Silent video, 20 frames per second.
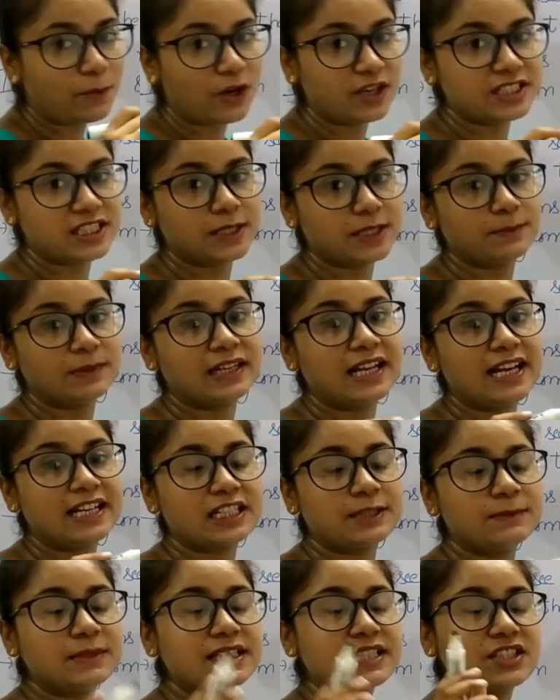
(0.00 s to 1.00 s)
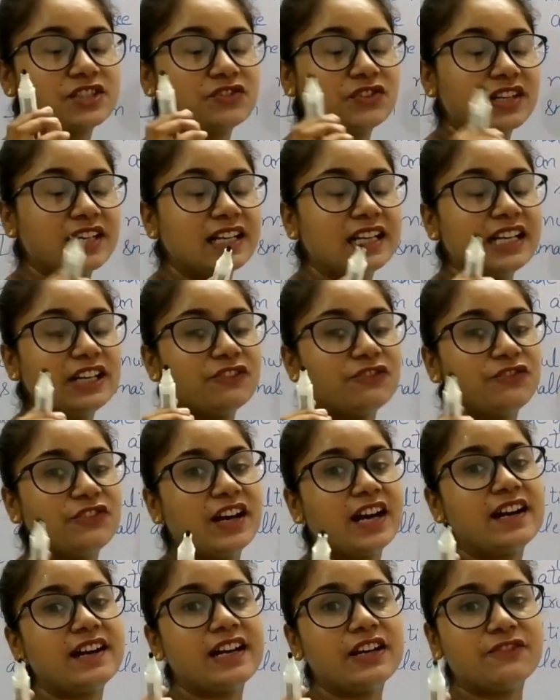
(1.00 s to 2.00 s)
possible. Atom is really
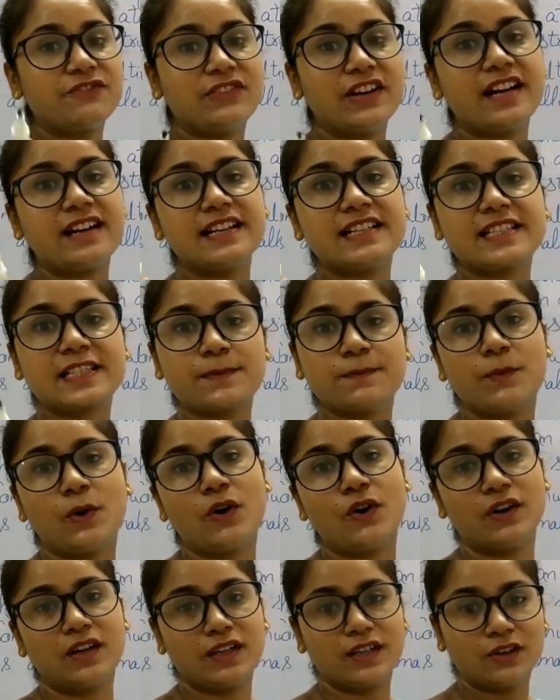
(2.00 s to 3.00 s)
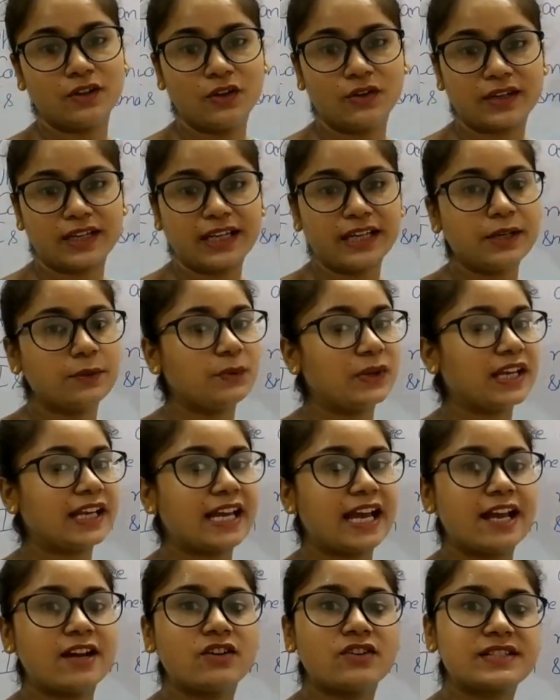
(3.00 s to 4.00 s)
very, very small. Okay, we
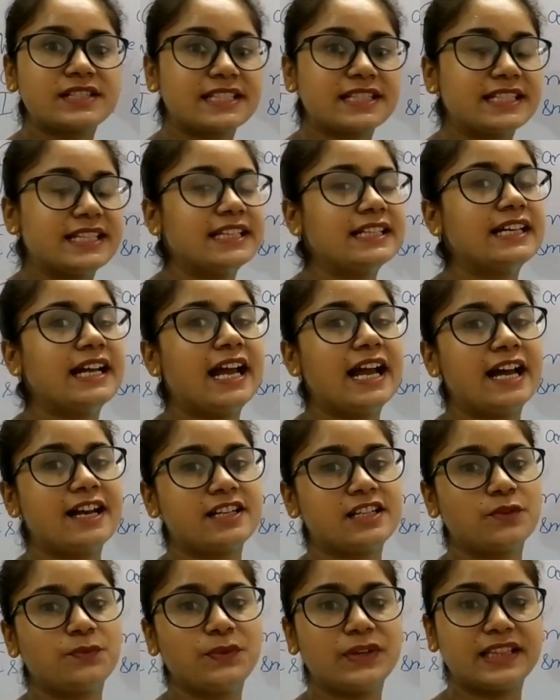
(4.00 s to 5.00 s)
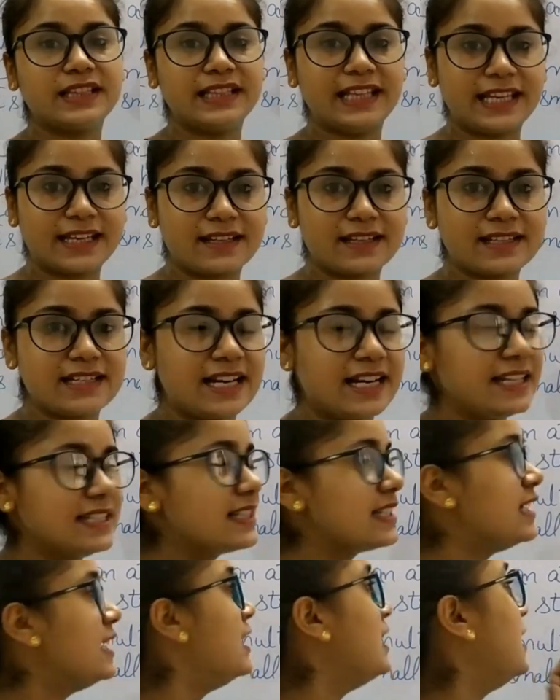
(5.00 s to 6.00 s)
cannot see the atom with naked
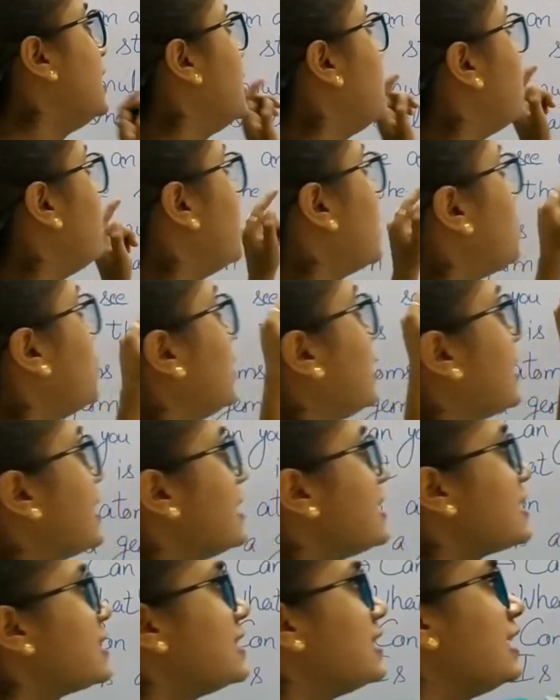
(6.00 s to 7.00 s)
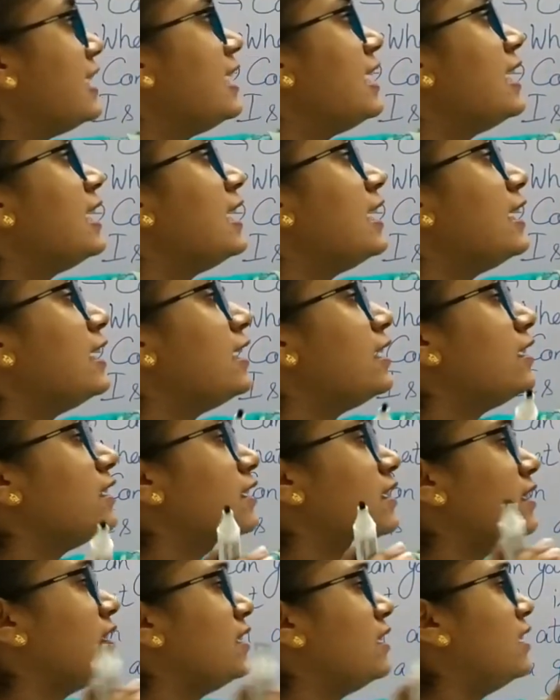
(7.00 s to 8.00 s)
eyes, but we can see
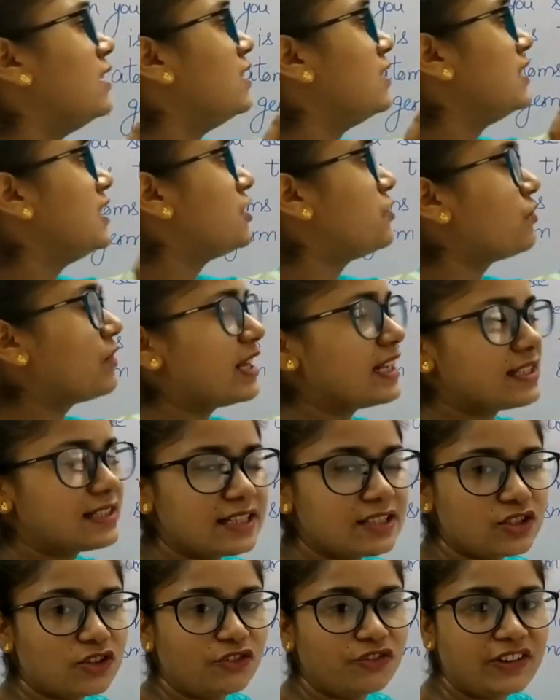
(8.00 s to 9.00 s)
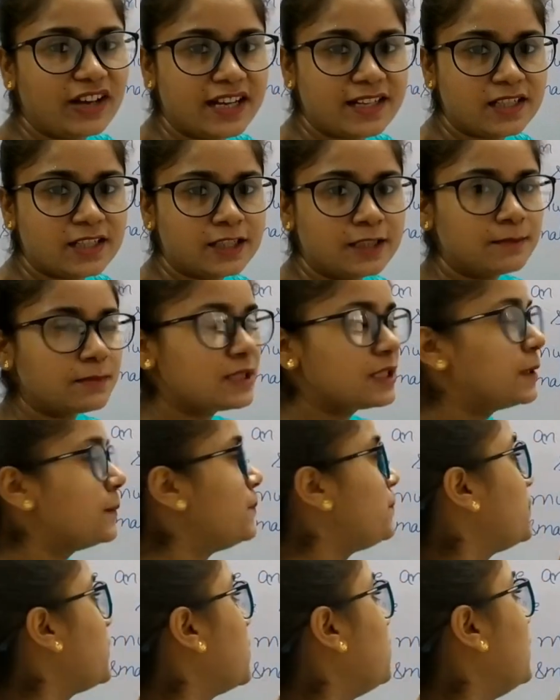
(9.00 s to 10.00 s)
the traces of atoms
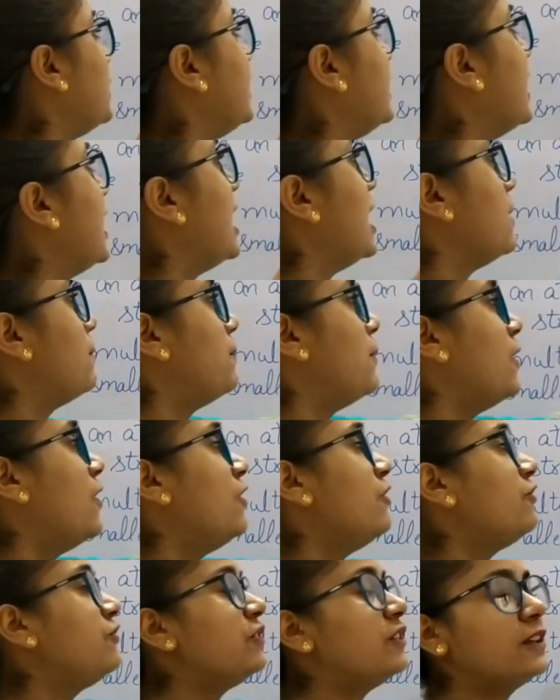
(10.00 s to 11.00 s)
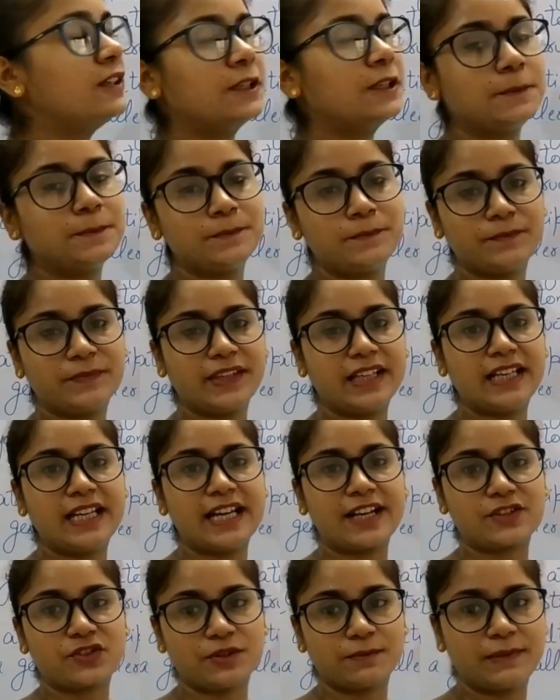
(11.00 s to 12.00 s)
with the help of
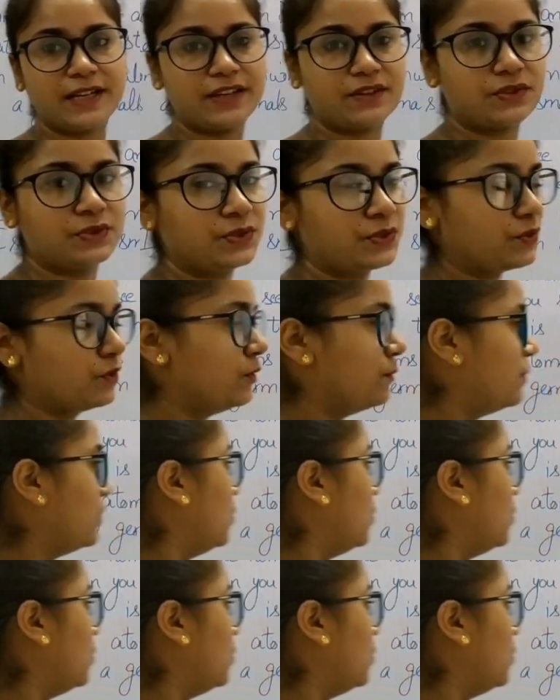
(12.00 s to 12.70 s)
electron microscope.